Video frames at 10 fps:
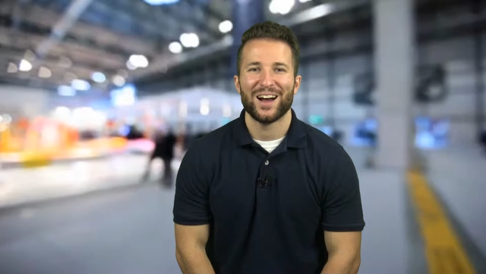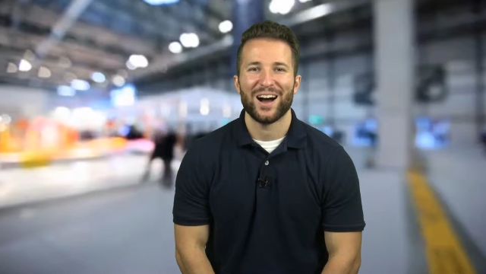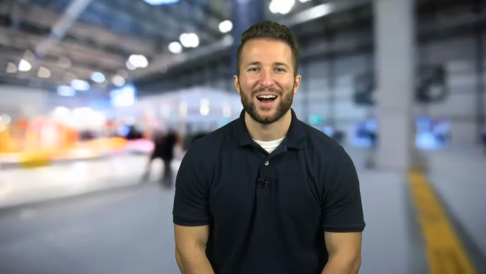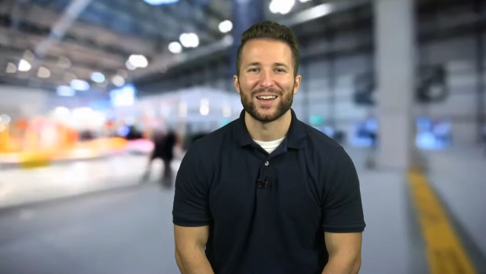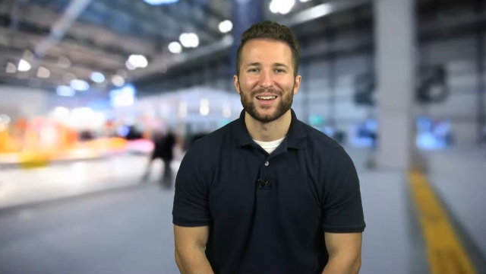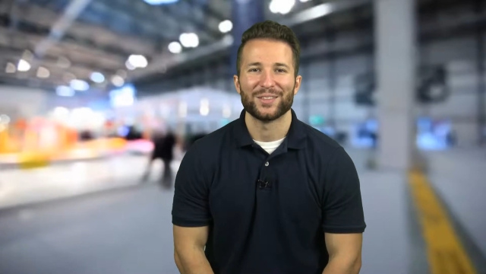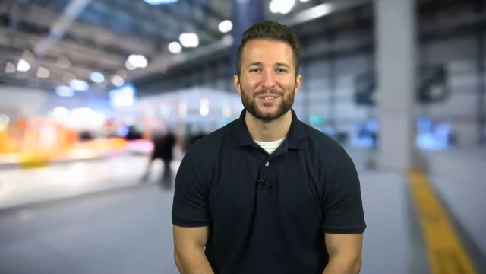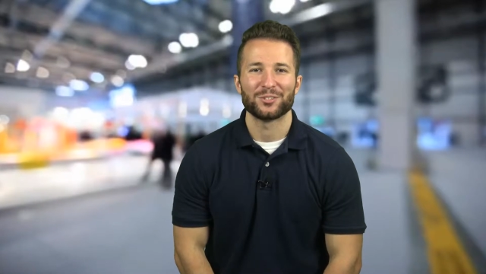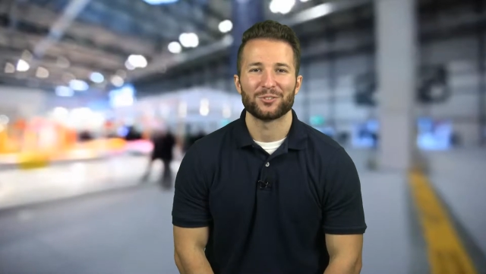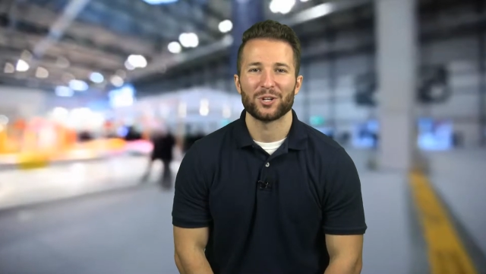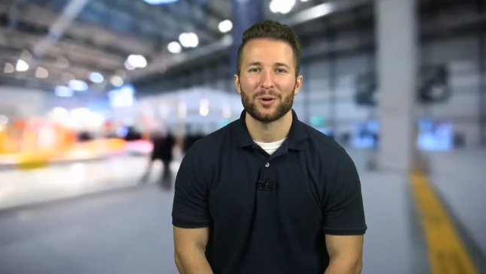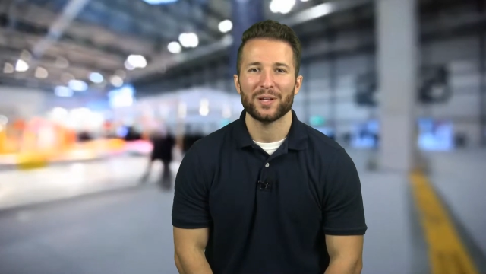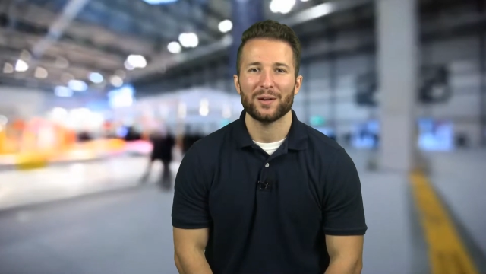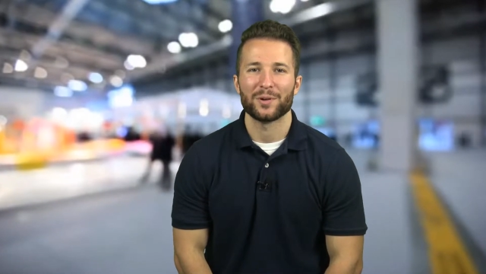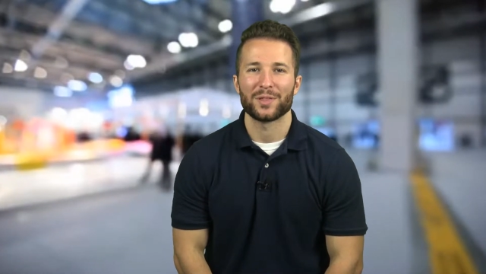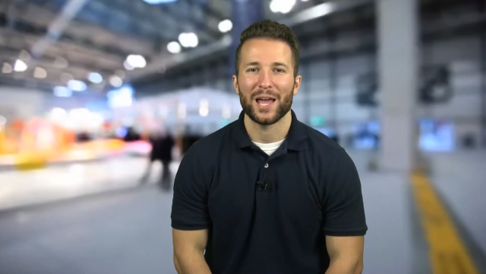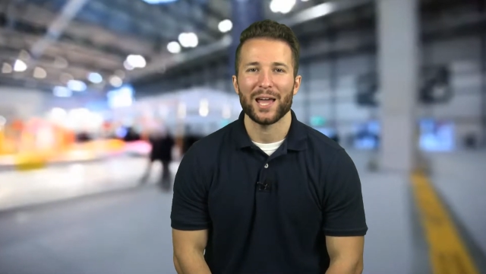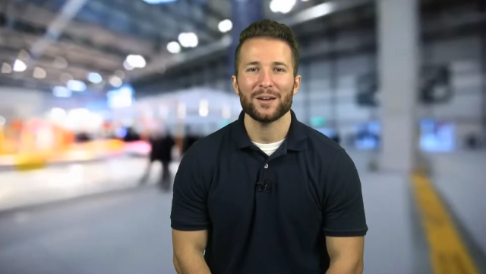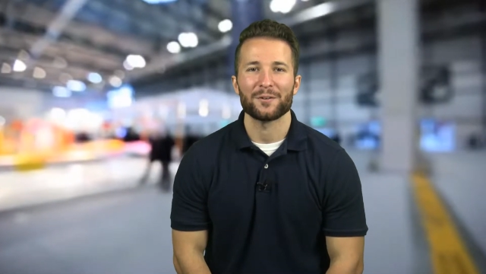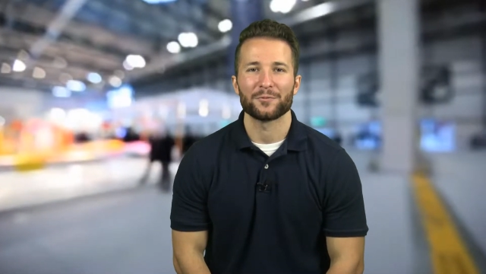Hi, this is Joey with
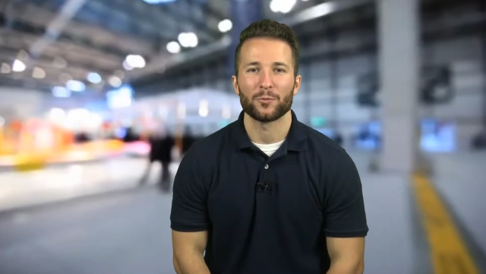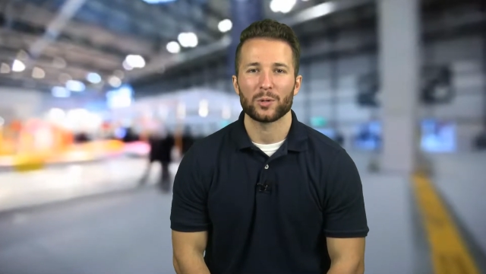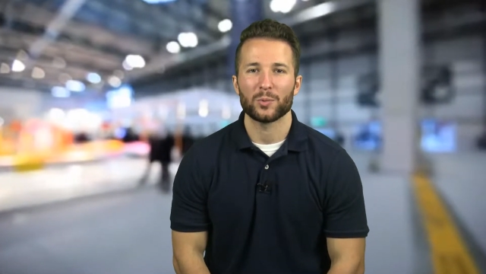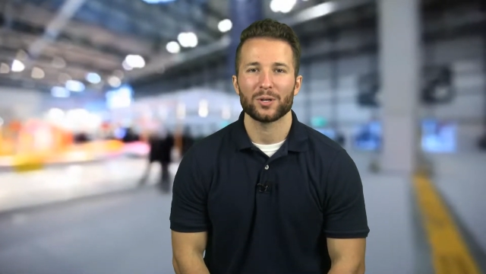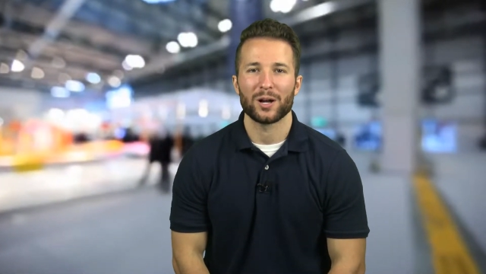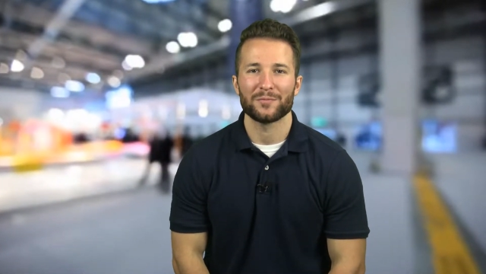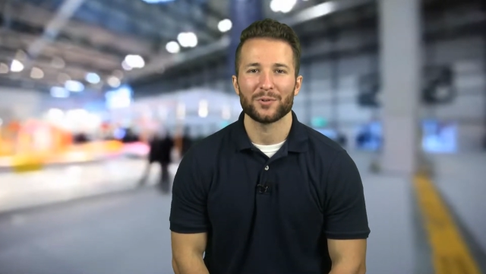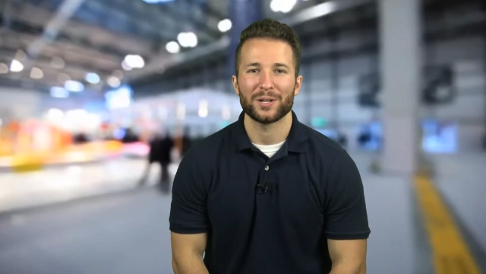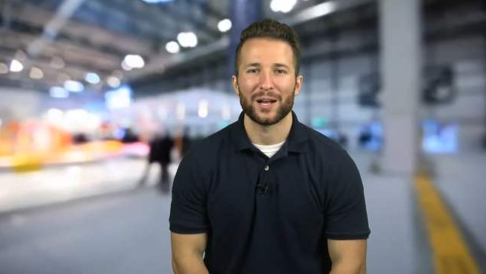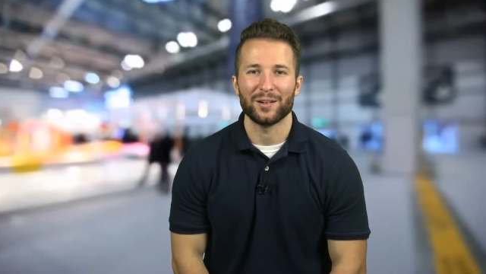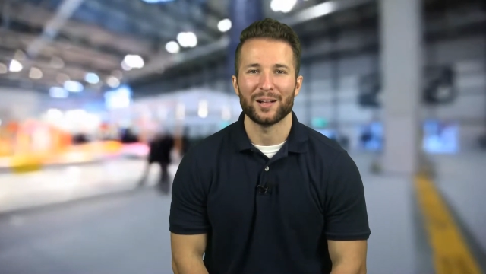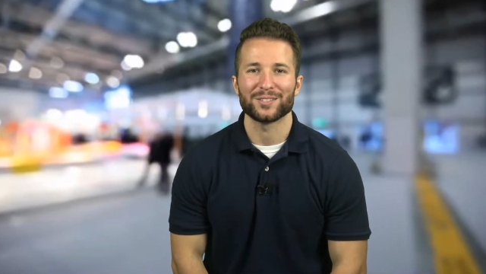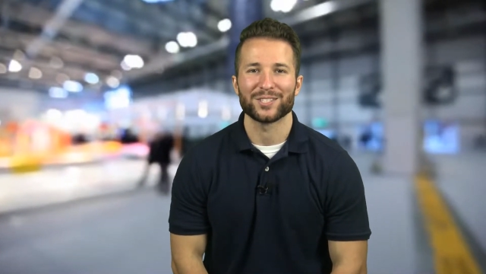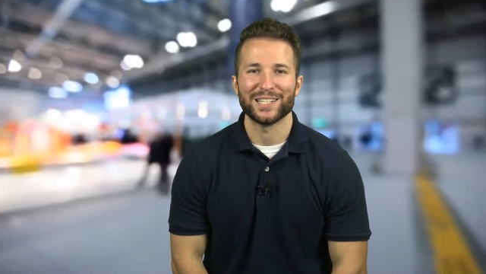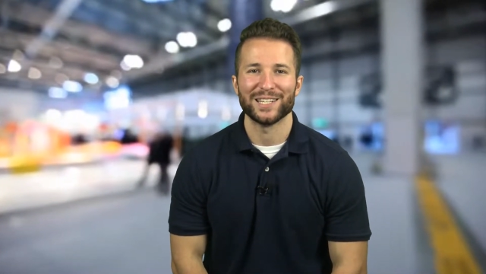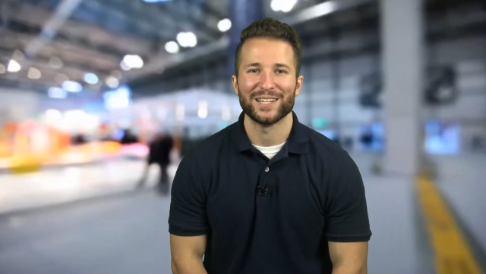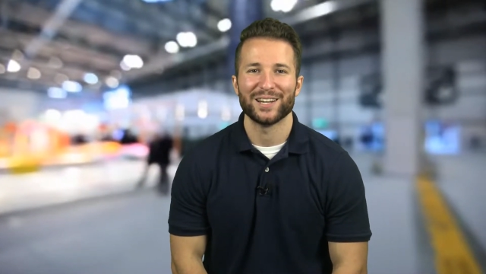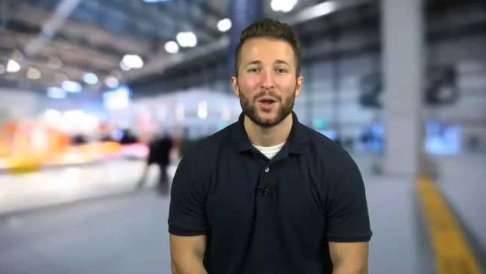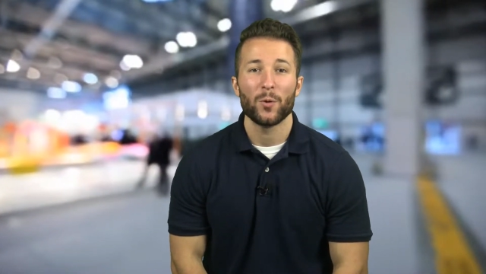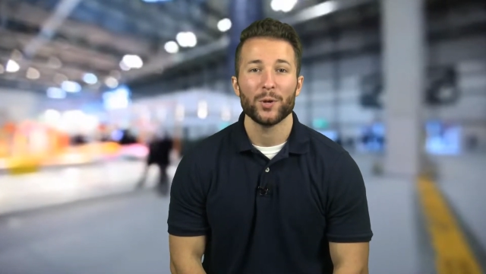A Affordable Comfort
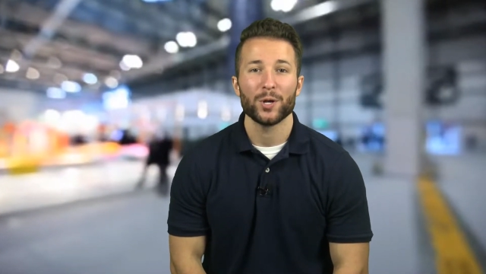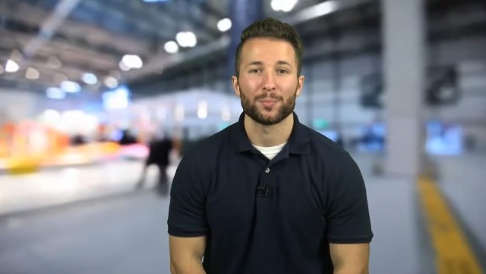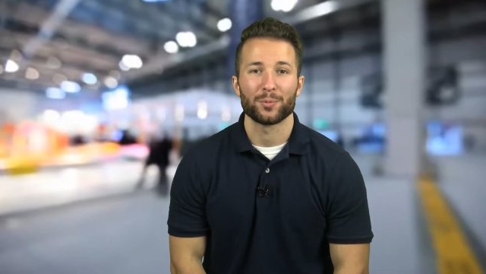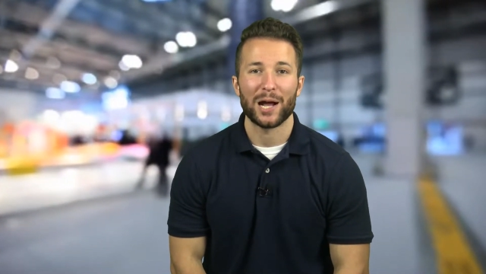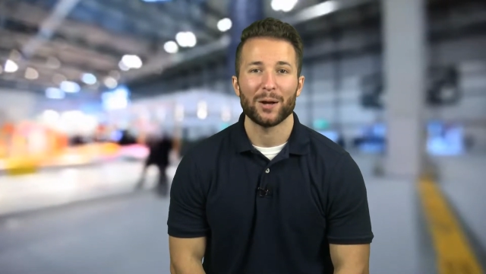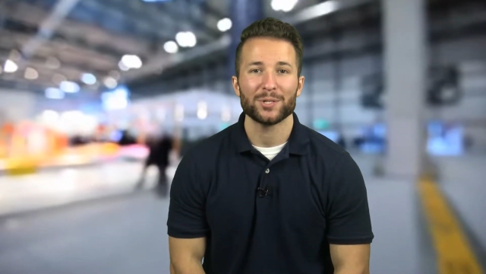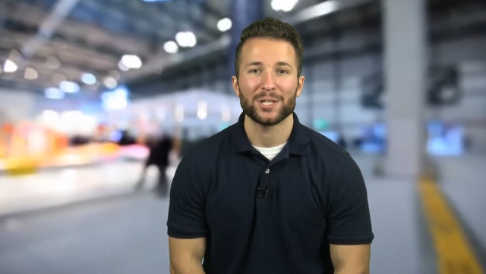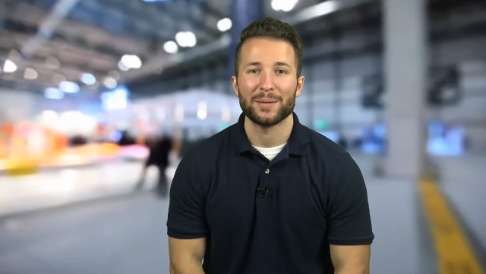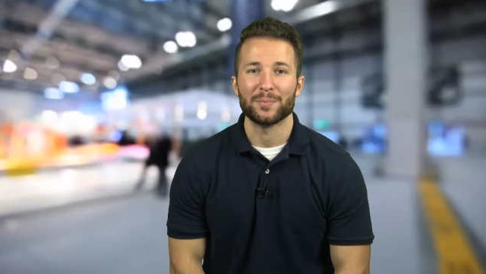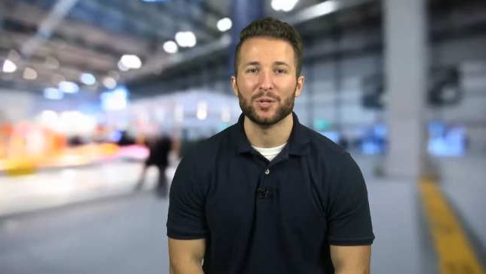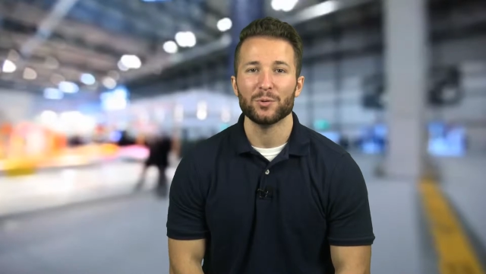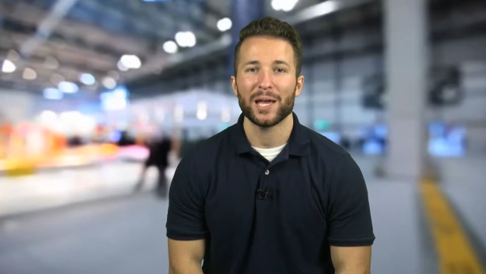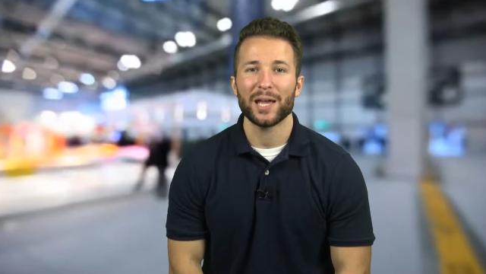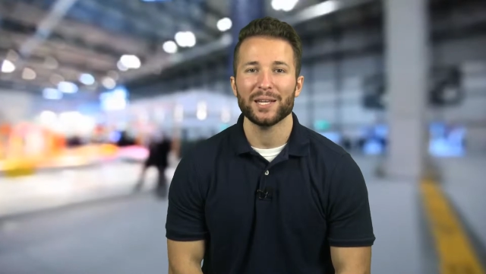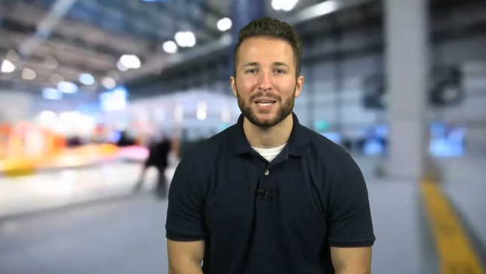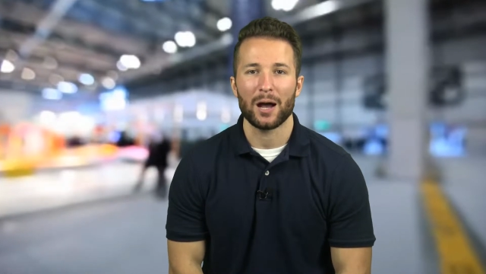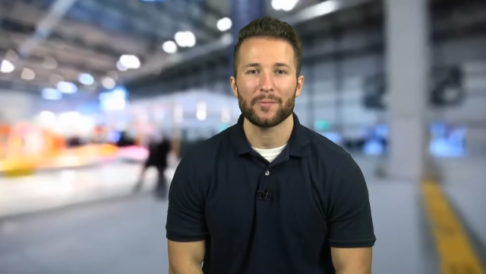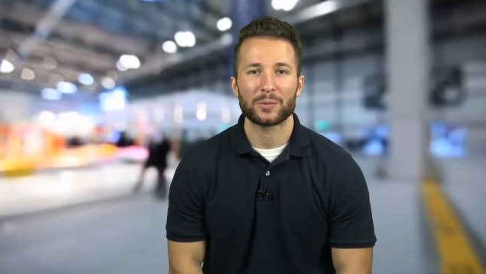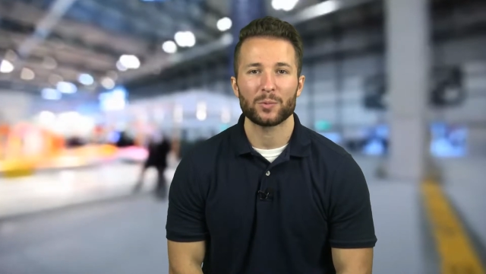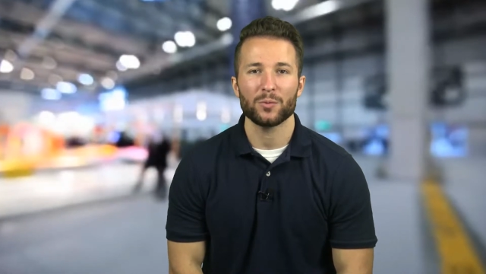LLC. We are proud to keep New Caney
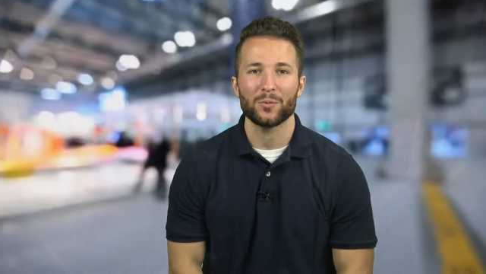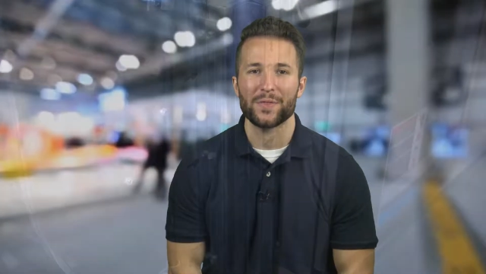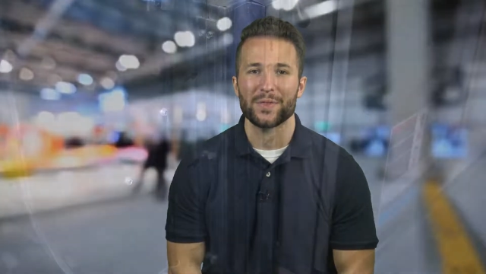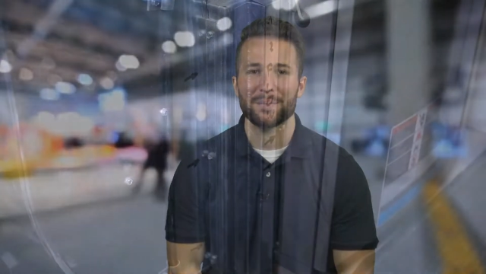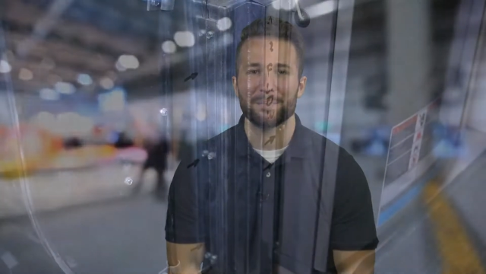comfortable with the